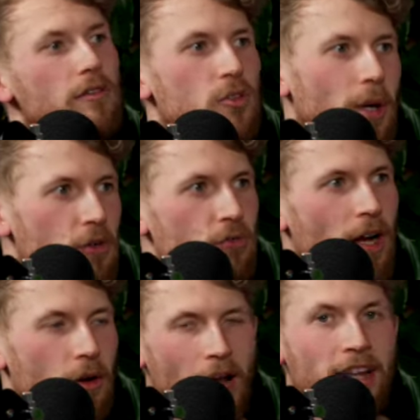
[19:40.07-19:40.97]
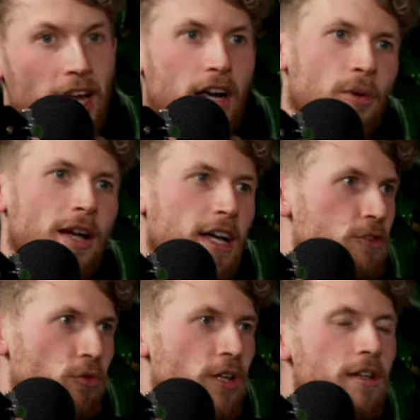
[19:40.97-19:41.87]
So I quite
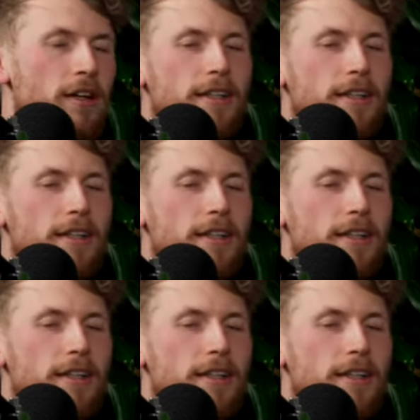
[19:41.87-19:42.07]
liked running.